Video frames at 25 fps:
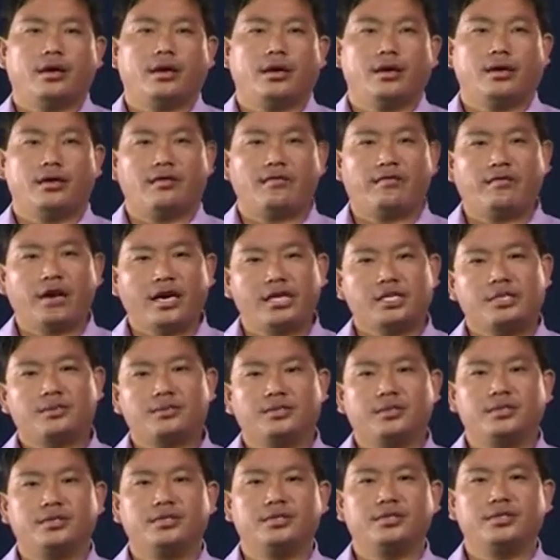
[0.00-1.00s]
a vice
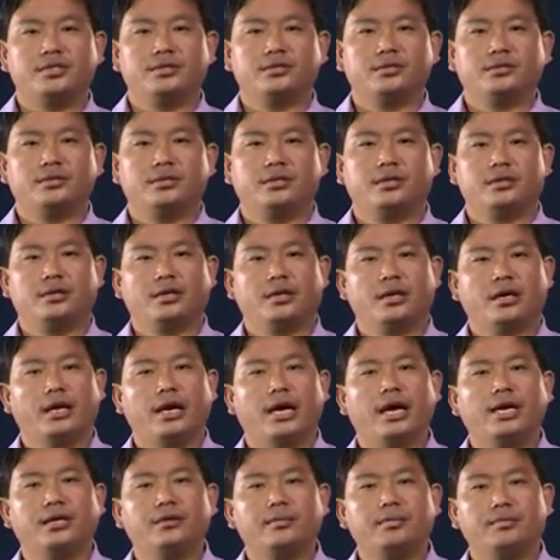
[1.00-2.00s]
president
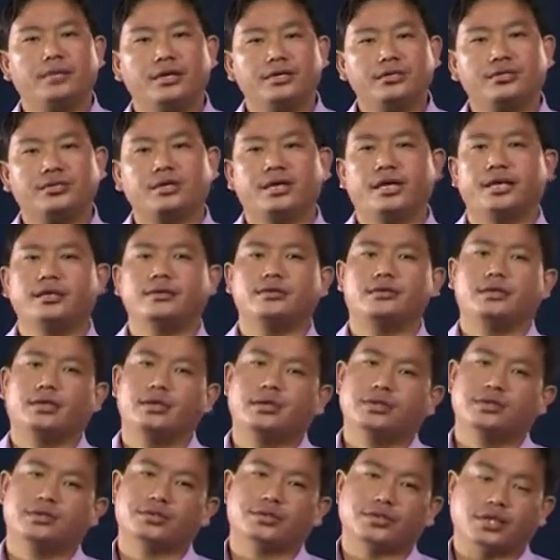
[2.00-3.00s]
and Panchayat
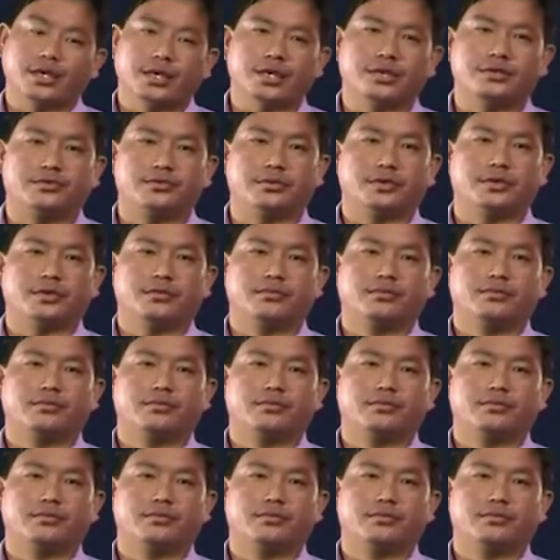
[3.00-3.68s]
secretary.